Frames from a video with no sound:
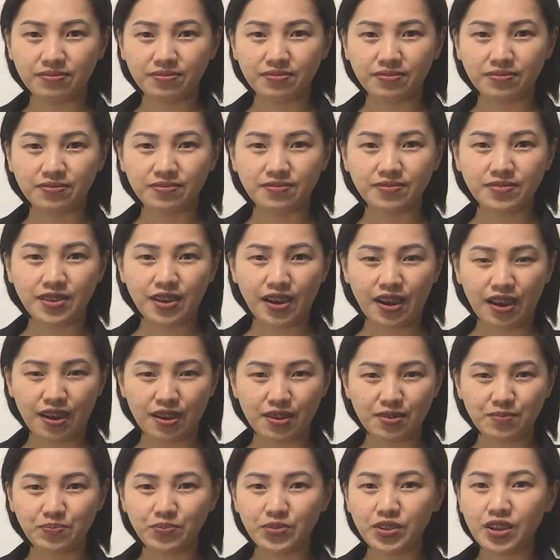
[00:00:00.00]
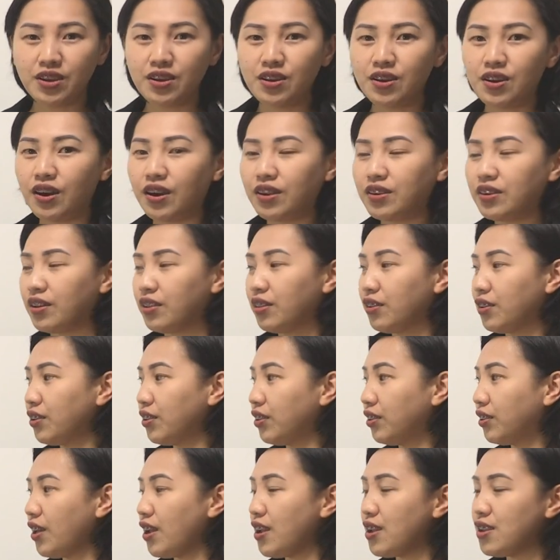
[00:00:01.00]
Okay. Another
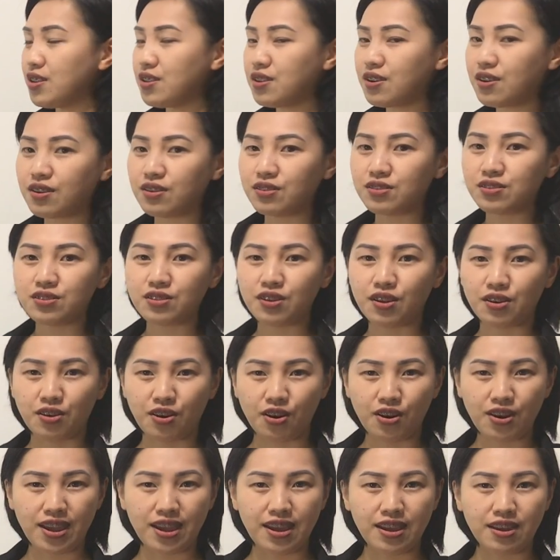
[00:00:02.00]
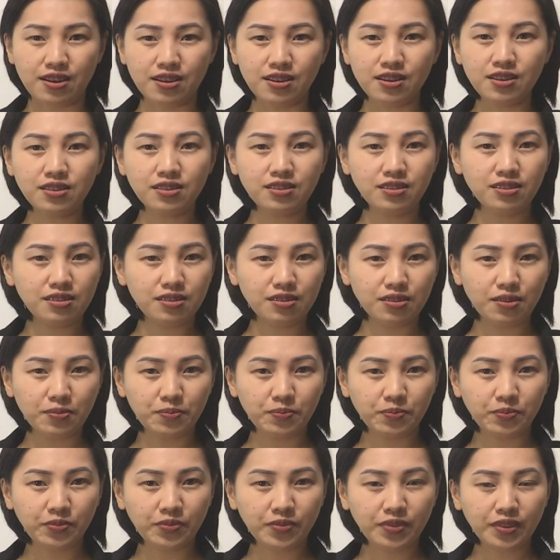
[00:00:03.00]
thing to consider is
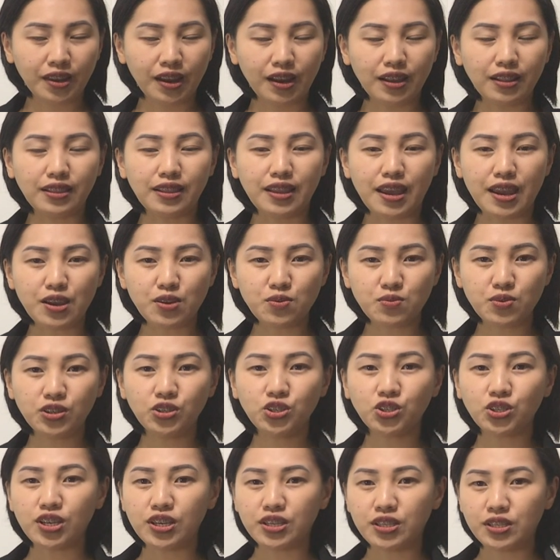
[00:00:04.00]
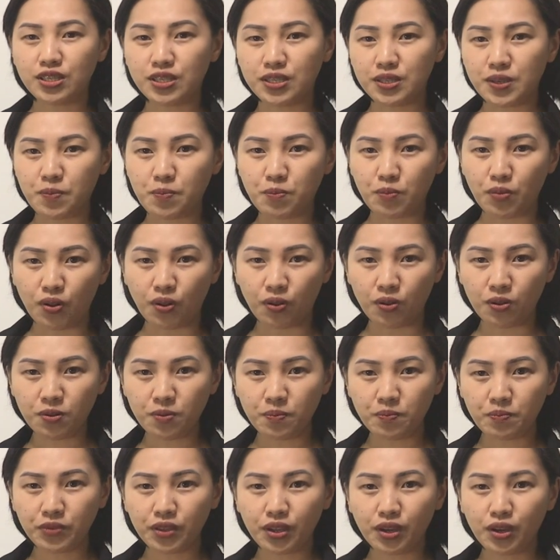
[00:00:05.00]
language in symbol,
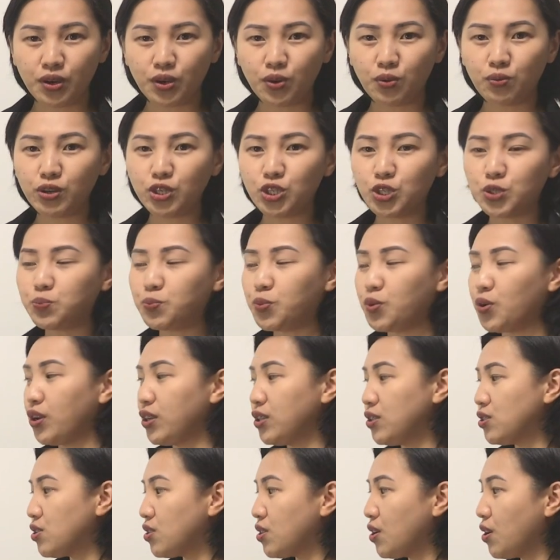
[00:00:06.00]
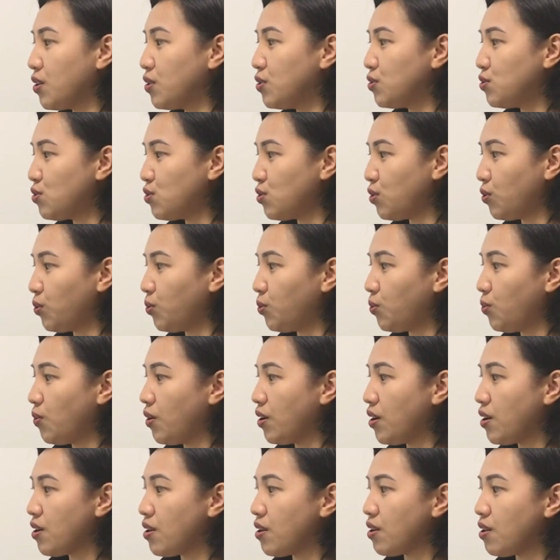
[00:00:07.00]
which points to
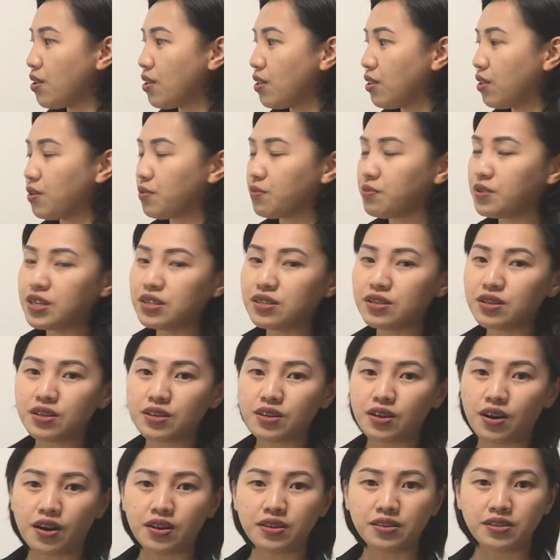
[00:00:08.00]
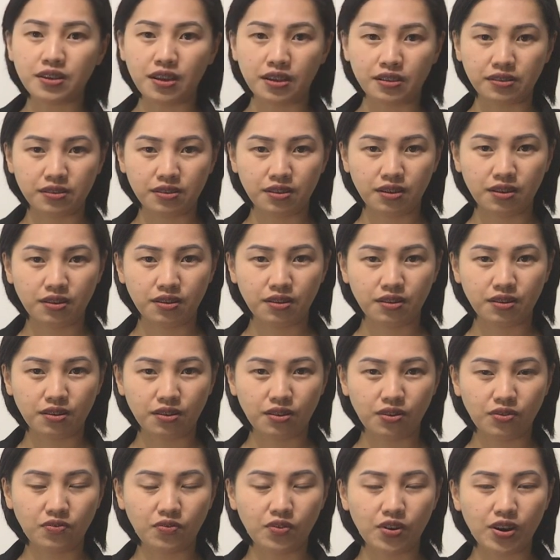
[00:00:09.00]
the written content
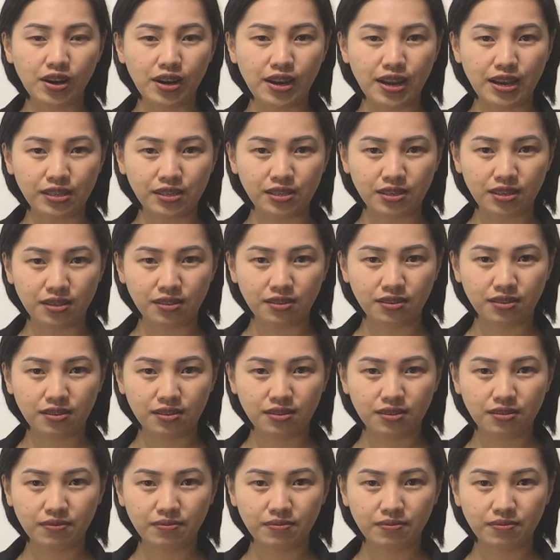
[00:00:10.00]
of our lessons.